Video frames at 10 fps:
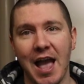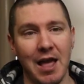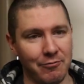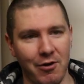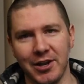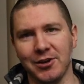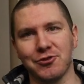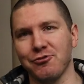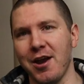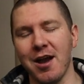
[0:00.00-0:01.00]
and running a
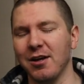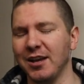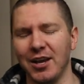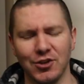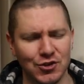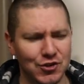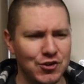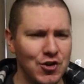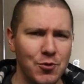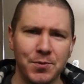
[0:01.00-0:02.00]
trail is
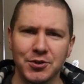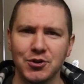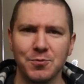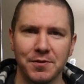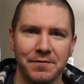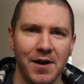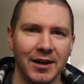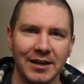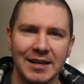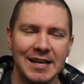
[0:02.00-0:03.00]
super super fun.